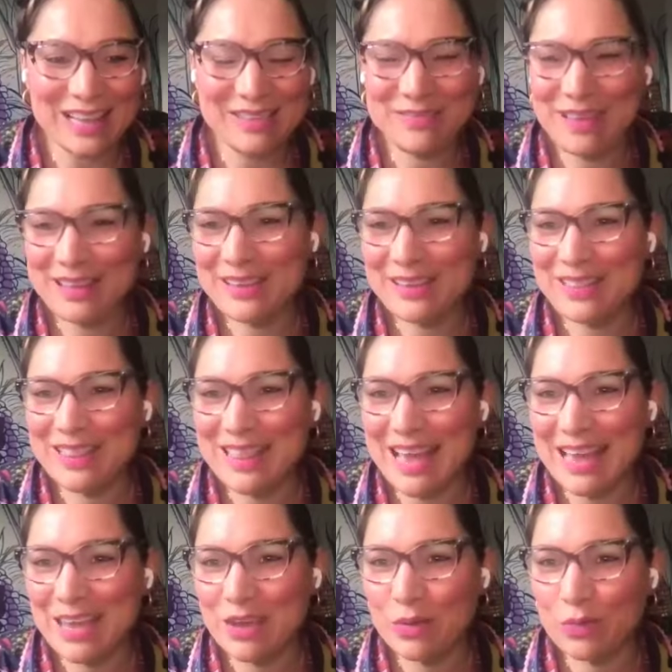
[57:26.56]
I'll email you.
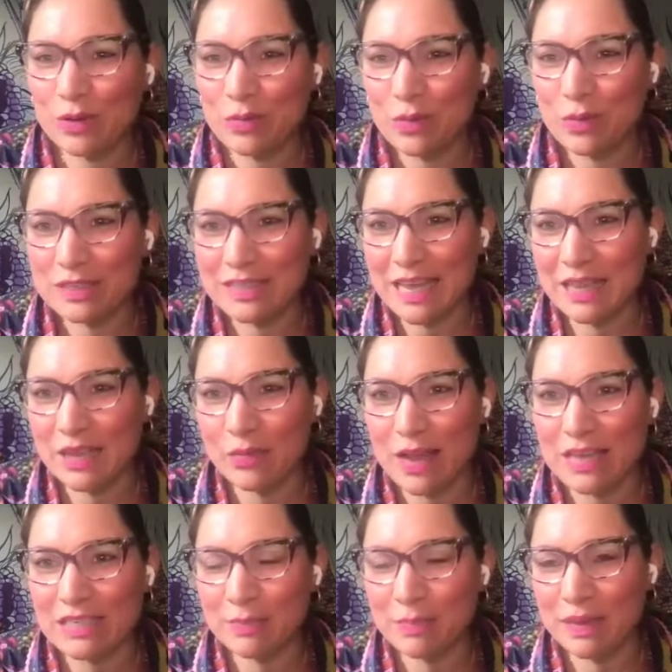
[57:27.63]
Thank you. We'll, we'll send the
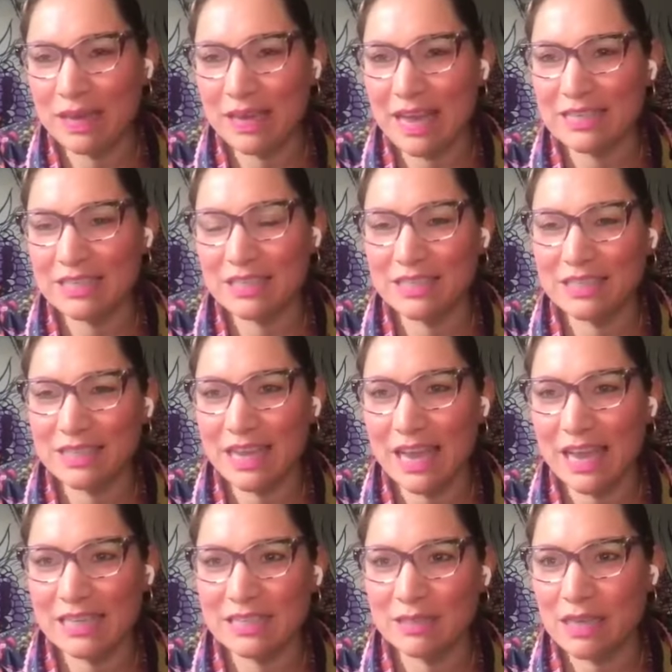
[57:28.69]
recipe again just in
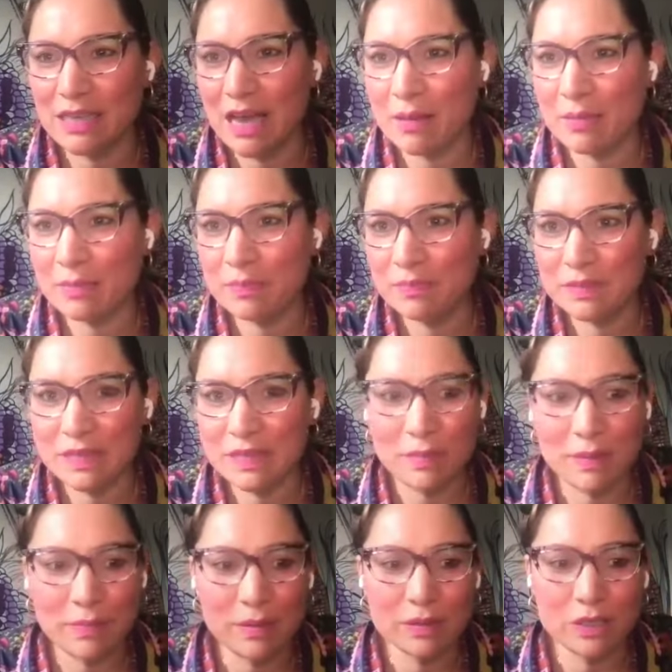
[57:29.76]
case um, some
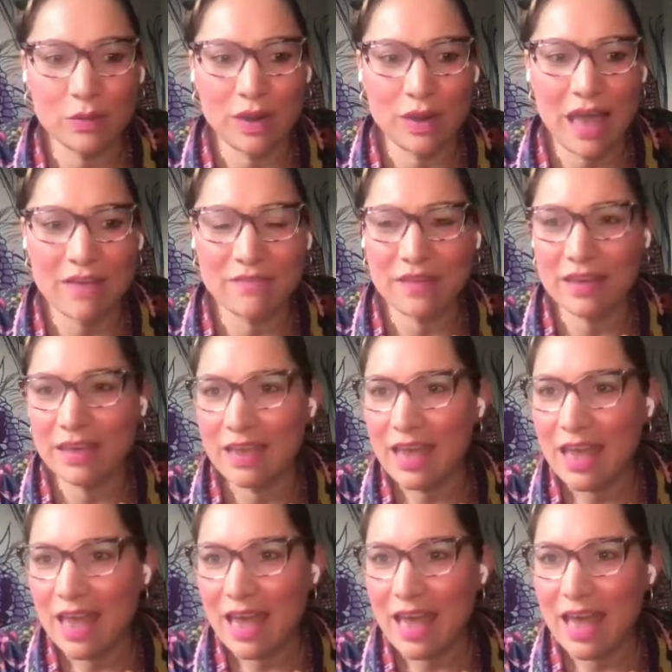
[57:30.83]
people don't have it.
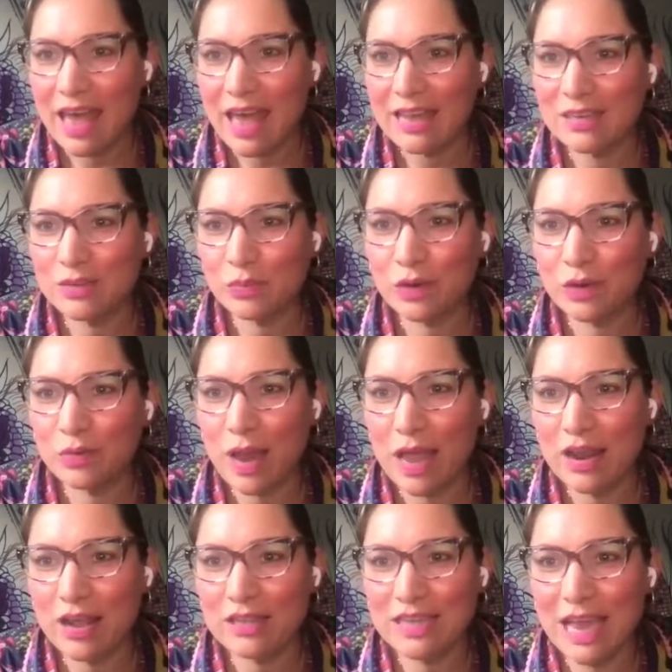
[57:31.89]
And we're
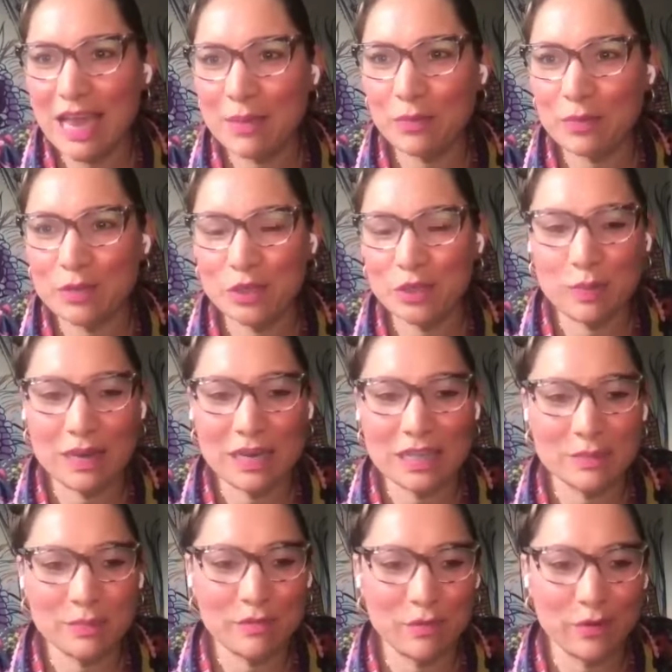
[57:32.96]
right on time. two
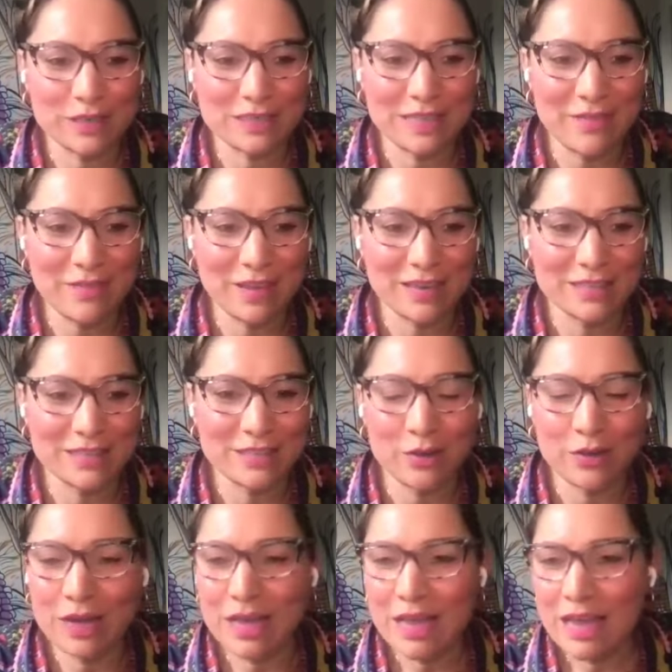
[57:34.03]
minutes before seven.
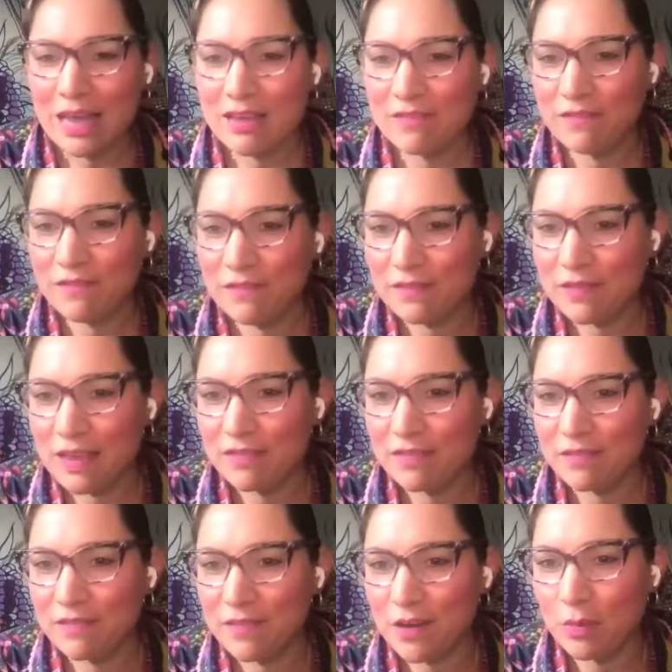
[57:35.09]
So if
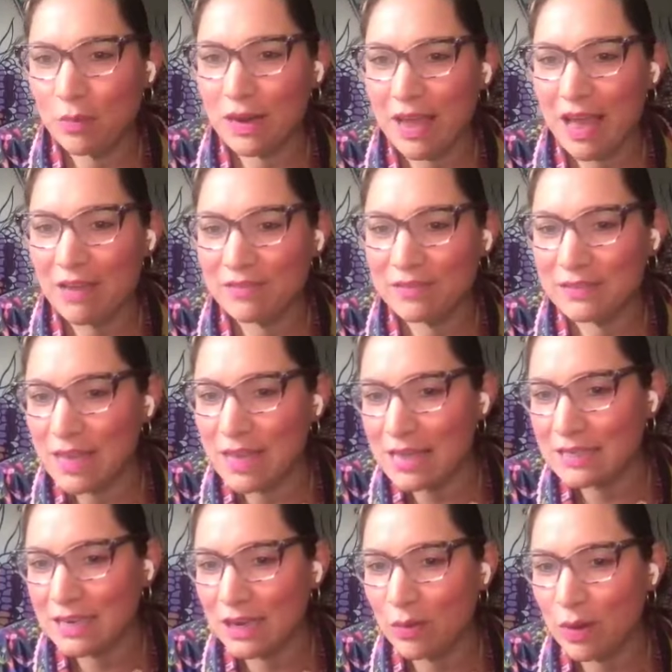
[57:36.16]
if nobody has
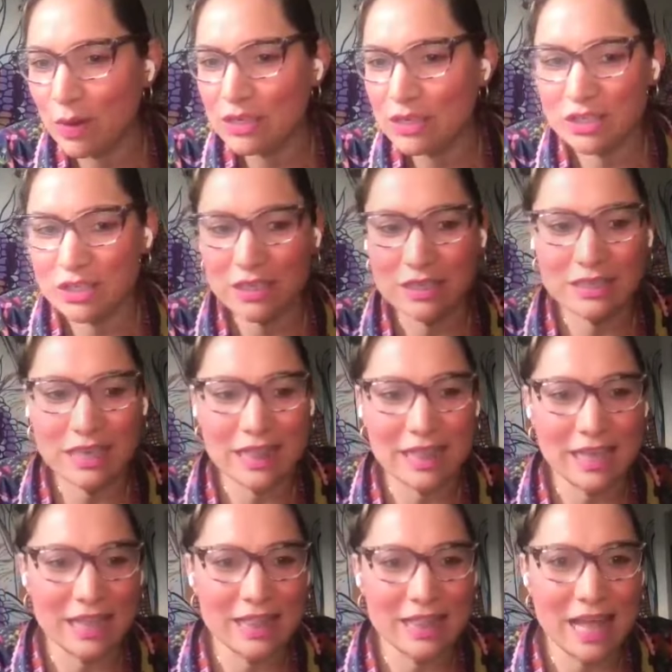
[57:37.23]
has any questions, I
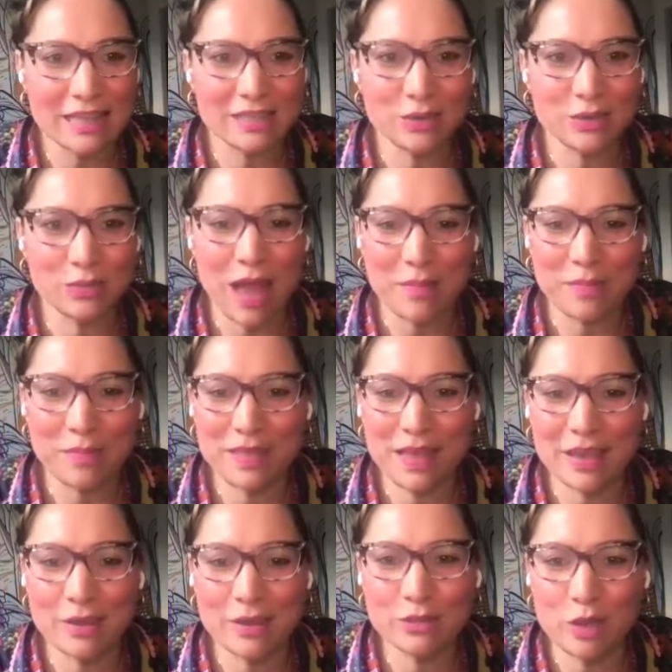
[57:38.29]
think that's a wrap.
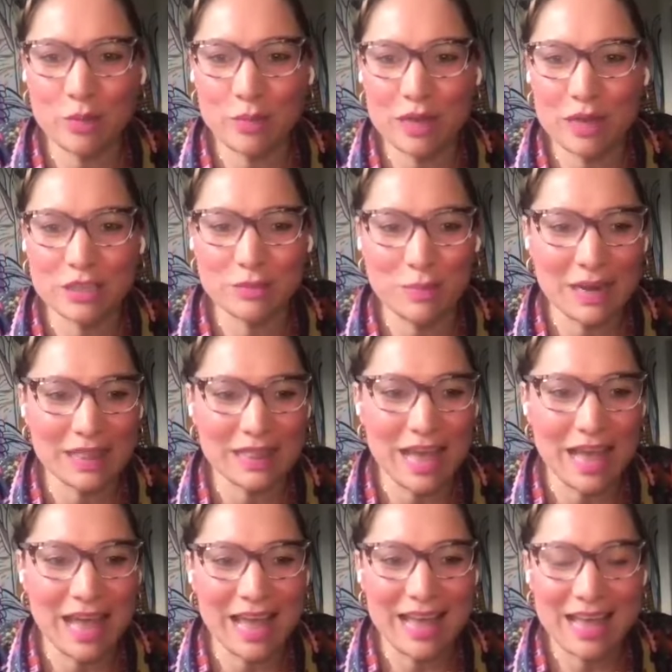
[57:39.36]
Thank you so much,
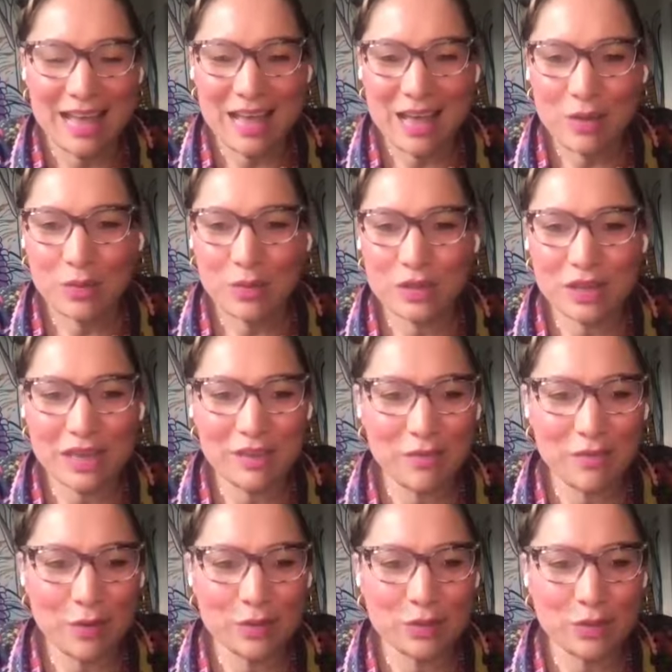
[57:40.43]
Mirta. We're looking You're
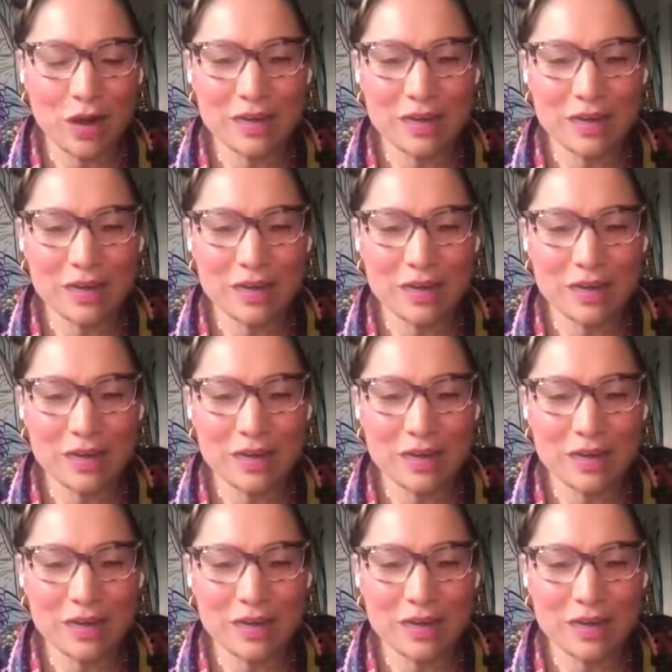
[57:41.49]
forward welcome.